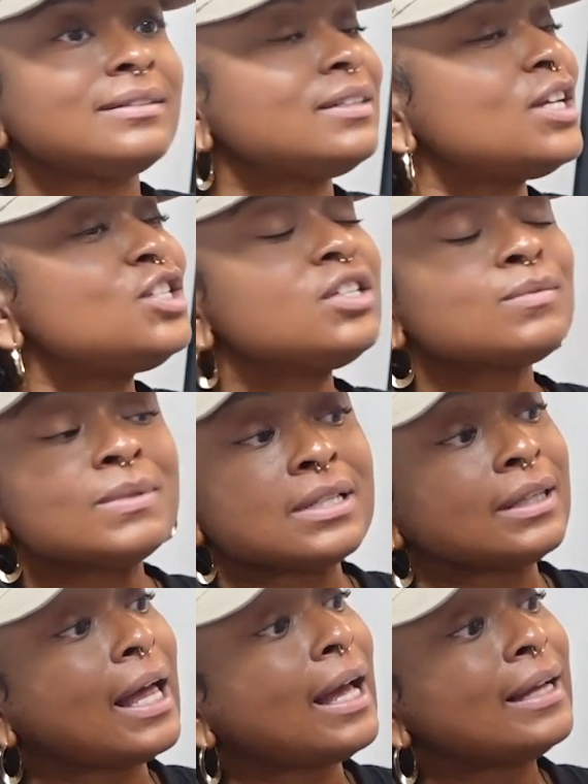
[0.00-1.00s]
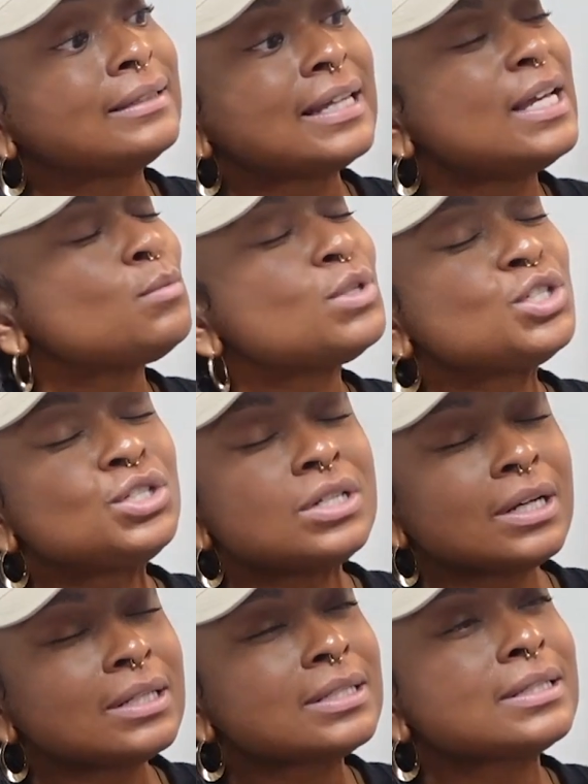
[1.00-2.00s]
it just was aligned. Yeah. It was
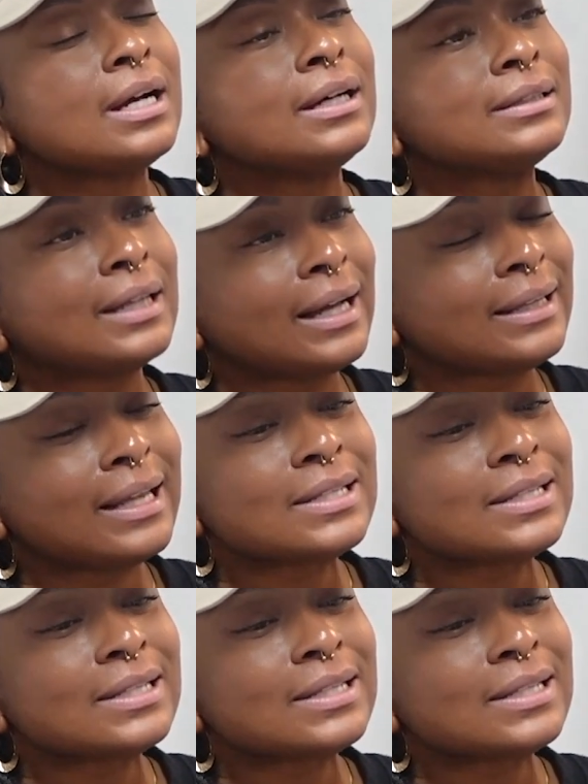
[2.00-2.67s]
just aligned.